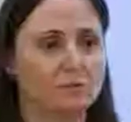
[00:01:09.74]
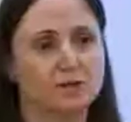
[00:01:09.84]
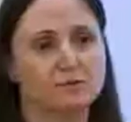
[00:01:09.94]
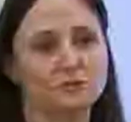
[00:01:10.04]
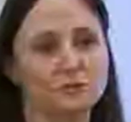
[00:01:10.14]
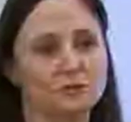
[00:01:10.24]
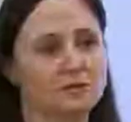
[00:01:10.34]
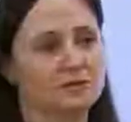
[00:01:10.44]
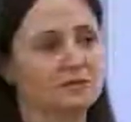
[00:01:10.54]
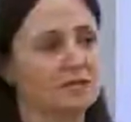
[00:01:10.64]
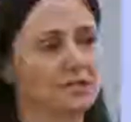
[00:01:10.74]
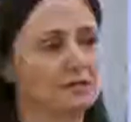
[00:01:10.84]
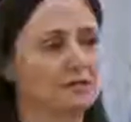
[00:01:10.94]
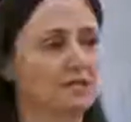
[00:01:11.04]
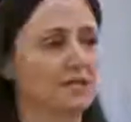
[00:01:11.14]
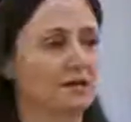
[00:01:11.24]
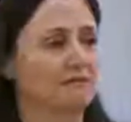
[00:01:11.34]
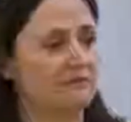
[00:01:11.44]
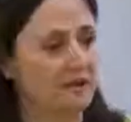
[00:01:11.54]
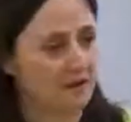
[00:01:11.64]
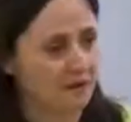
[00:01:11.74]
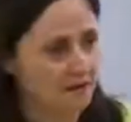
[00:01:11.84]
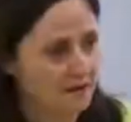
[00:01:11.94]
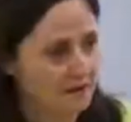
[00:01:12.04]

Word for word: what do you do when you see your city on fire?